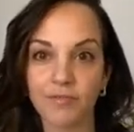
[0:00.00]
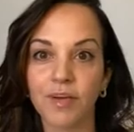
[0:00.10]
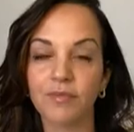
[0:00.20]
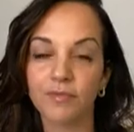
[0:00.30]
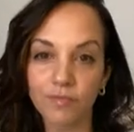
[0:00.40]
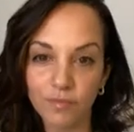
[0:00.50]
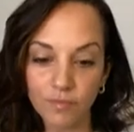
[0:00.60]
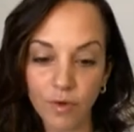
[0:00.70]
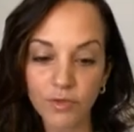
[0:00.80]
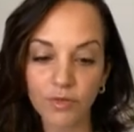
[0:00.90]
But
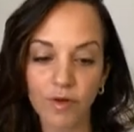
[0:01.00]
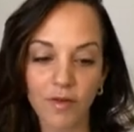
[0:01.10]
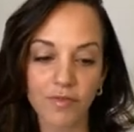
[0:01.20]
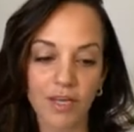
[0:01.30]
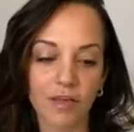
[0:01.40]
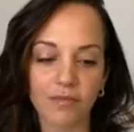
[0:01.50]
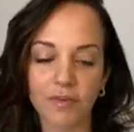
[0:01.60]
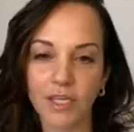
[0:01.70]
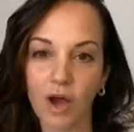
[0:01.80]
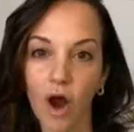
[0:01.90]
most of all, I feel like it
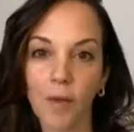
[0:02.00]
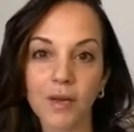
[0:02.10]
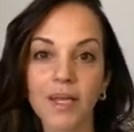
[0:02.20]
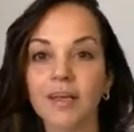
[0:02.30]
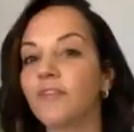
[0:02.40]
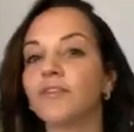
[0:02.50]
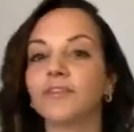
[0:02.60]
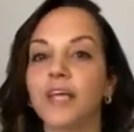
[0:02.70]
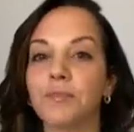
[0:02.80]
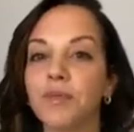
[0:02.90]
feels like harmony. It
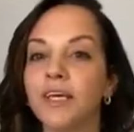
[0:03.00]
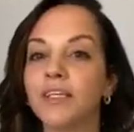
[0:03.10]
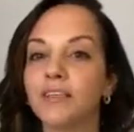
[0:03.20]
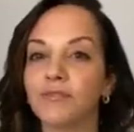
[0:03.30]
feels like peace.